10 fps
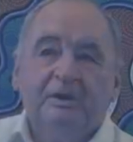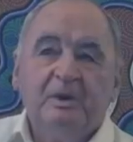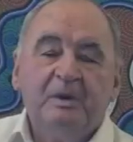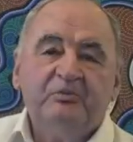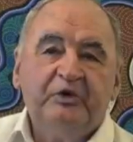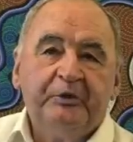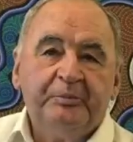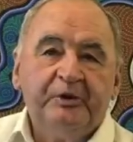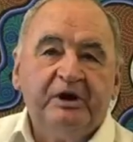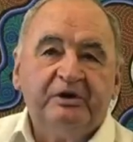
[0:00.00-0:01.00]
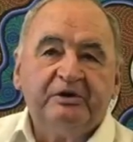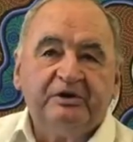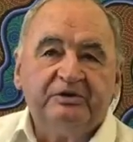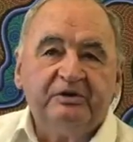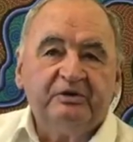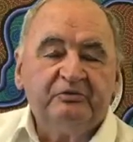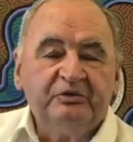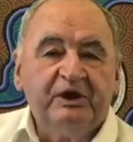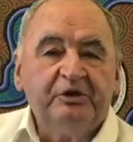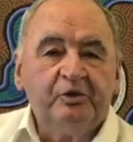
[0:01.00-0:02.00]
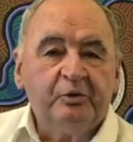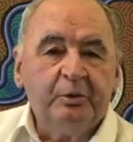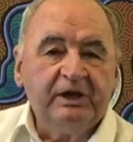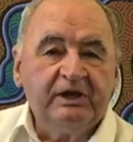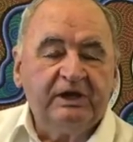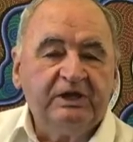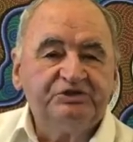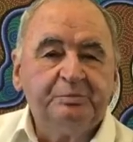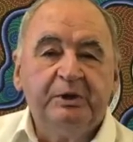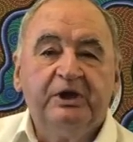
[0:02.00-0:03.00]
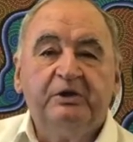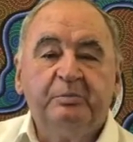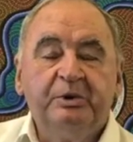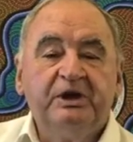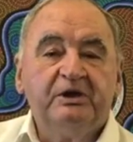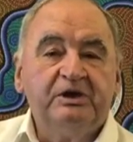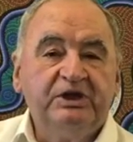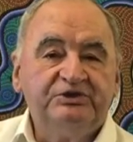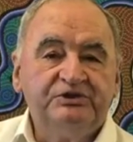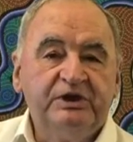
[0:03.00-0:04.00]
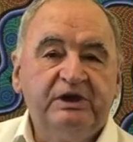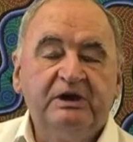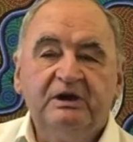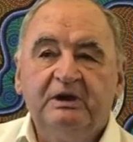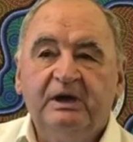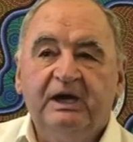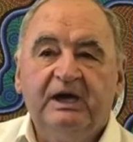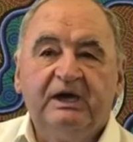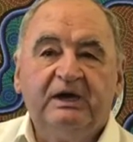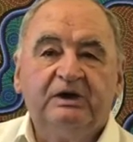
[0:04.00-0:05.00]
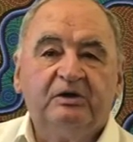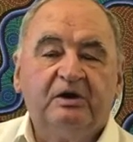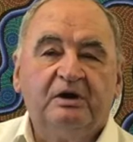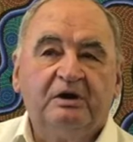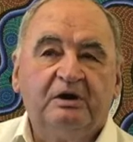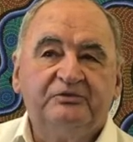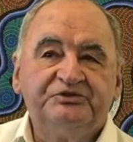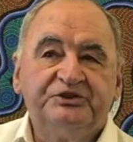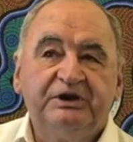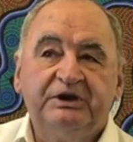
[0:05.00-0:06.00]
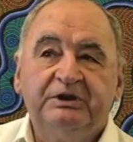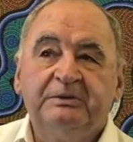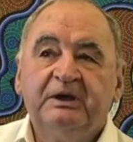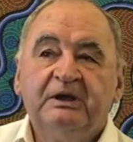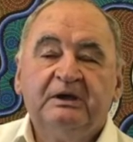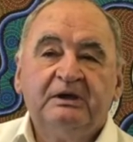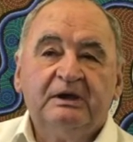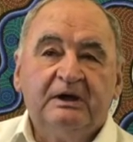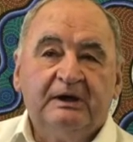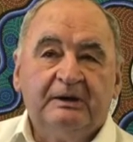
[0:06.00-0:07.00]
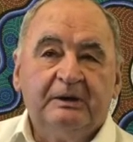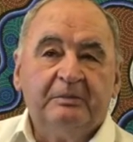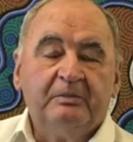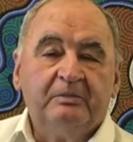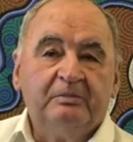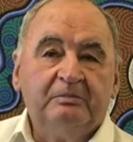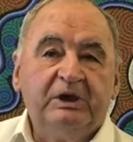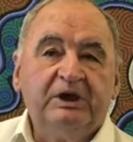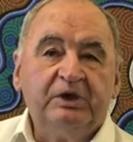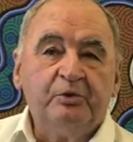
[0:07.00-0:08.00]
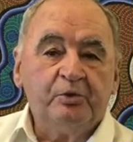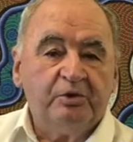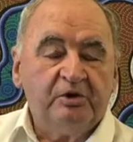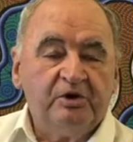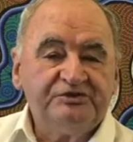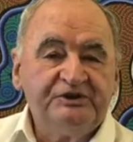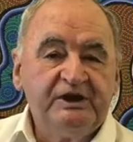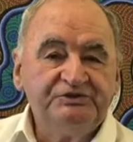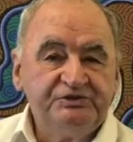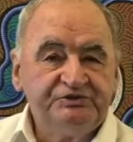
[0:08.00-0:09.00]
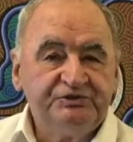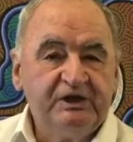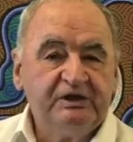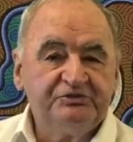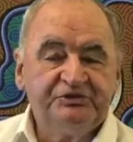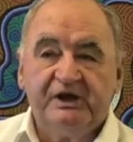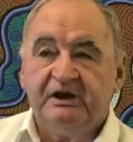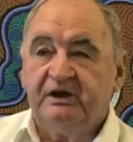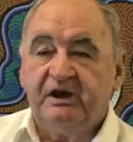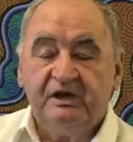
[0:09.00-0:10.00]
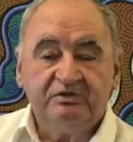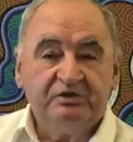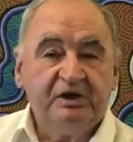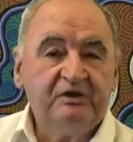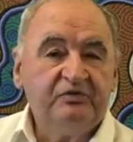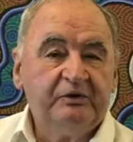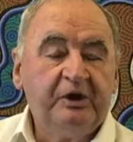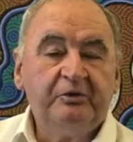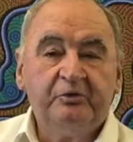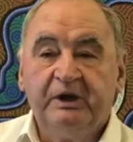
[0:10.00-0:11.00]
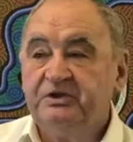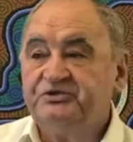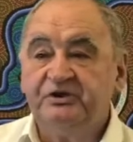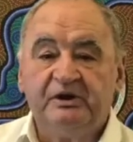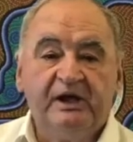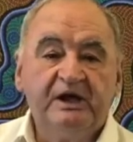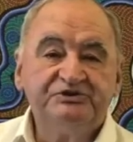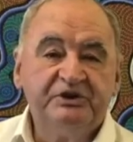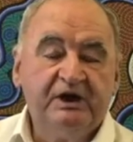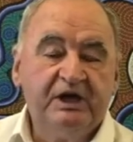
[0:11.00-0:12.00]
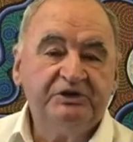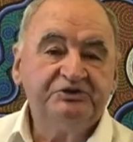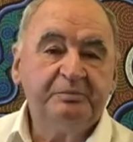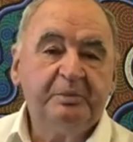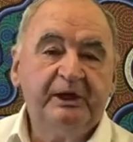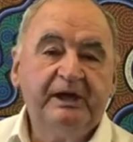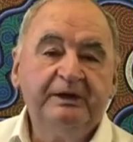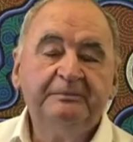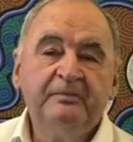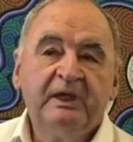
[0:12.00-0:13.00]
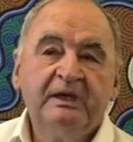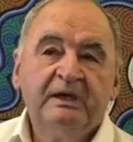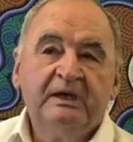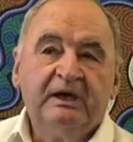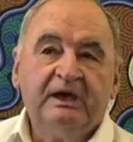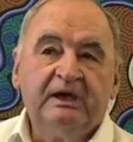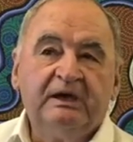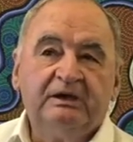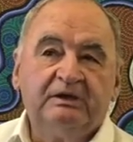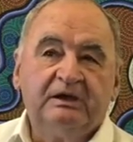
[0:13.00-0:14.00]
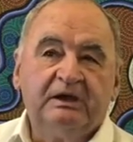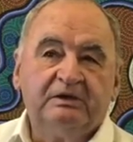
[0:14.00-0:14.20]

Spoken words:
I'm very proud that NAIDOC Week, it gets bigger and bigger each year, and I've seen many organisations now started to have their own reconciliation action plan, and